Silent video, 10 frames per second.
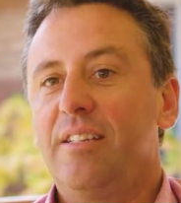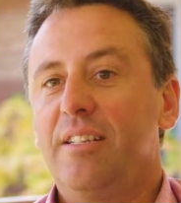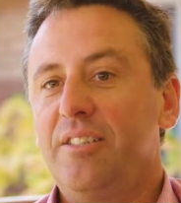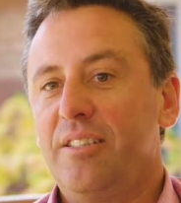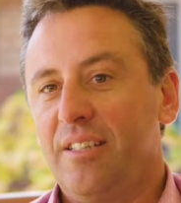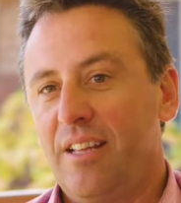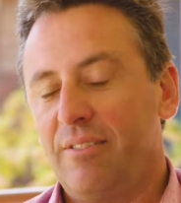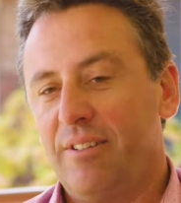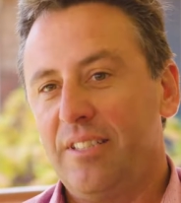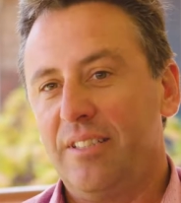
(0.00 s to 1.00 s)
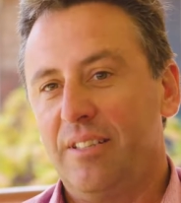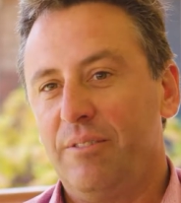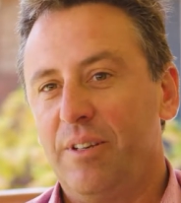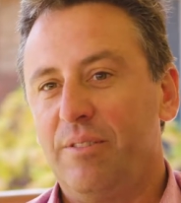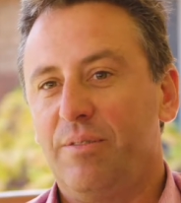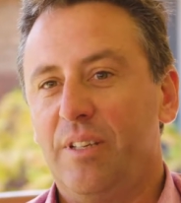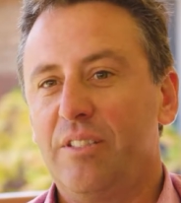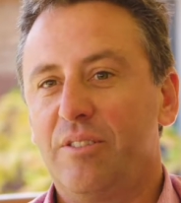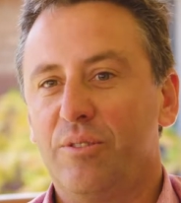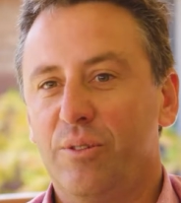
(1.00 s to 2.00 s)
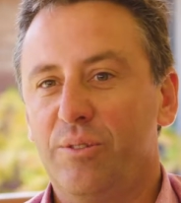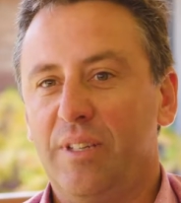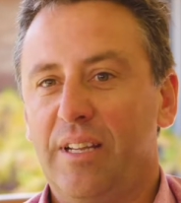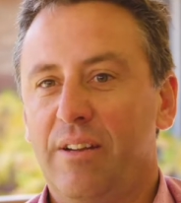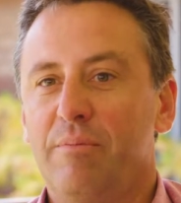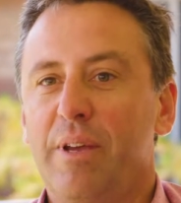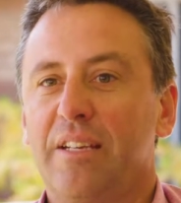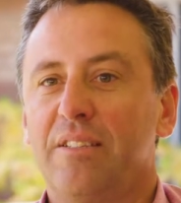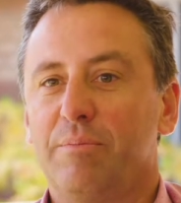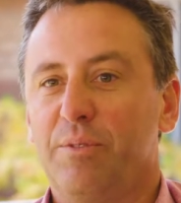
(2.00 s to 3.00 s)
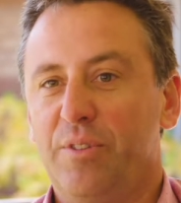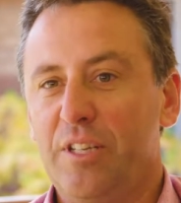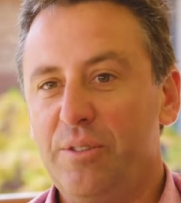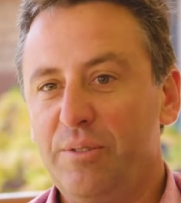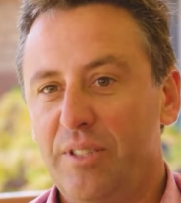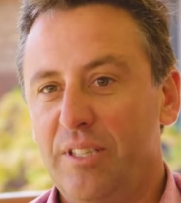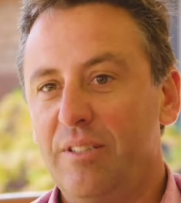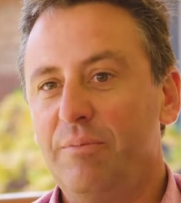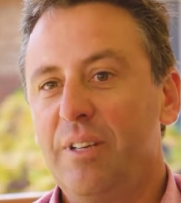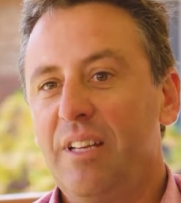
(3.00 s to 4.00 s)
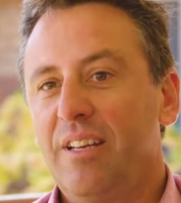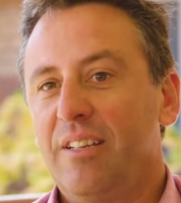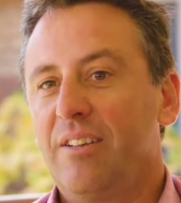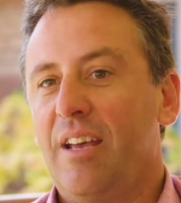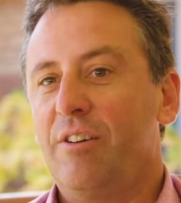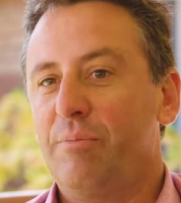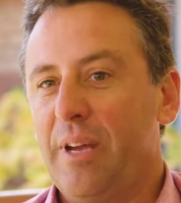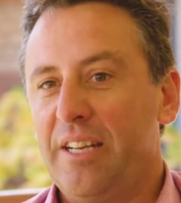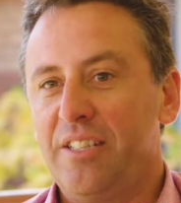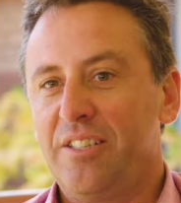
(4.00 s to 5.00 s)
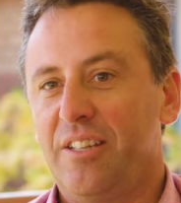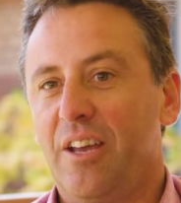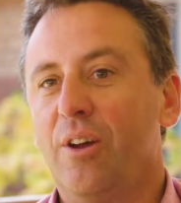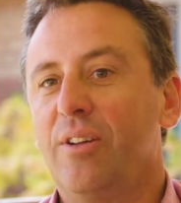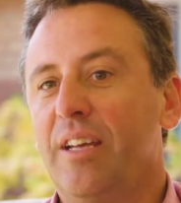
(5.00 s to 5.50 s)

addition to that, recently we've installed AeraMax Professional system to help manage the odour